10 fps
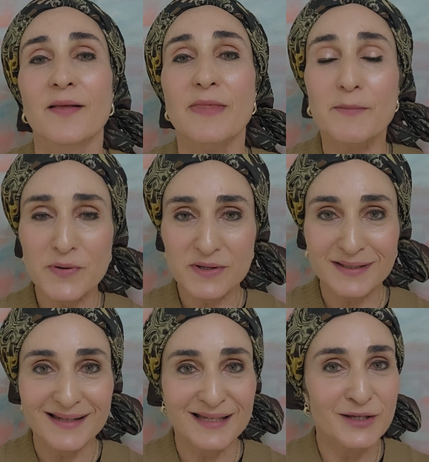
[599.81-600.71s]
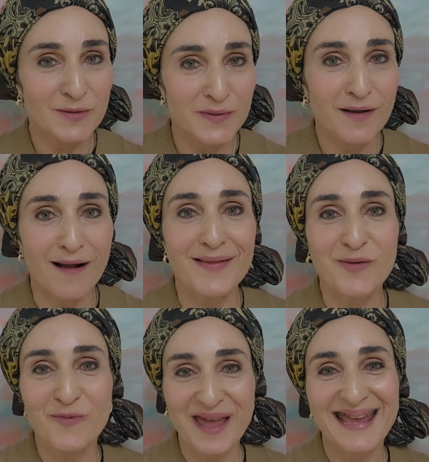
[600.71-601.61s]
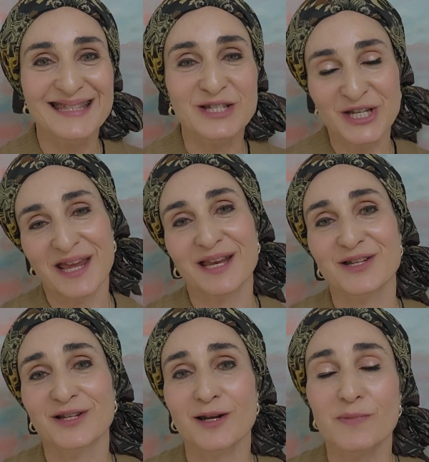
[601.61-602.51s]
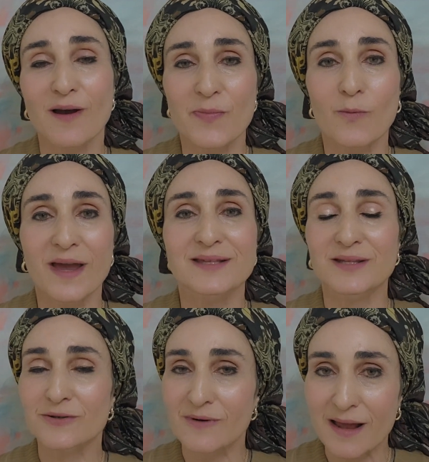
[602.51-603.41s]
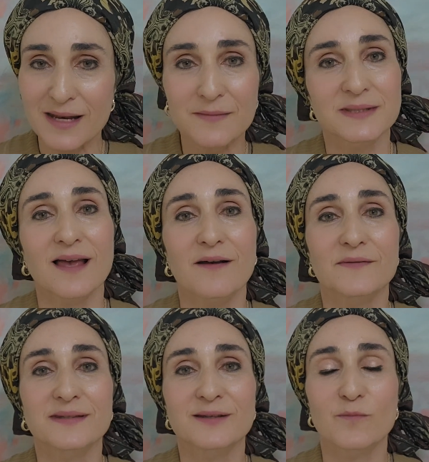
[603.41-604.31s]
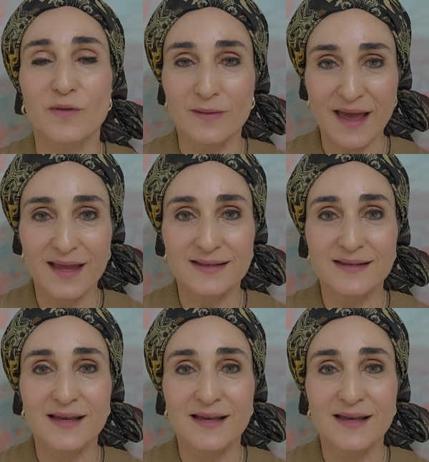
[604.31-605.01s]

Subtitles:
that person is going to be on the way to change, going to be on the way to surrounding themselves with light,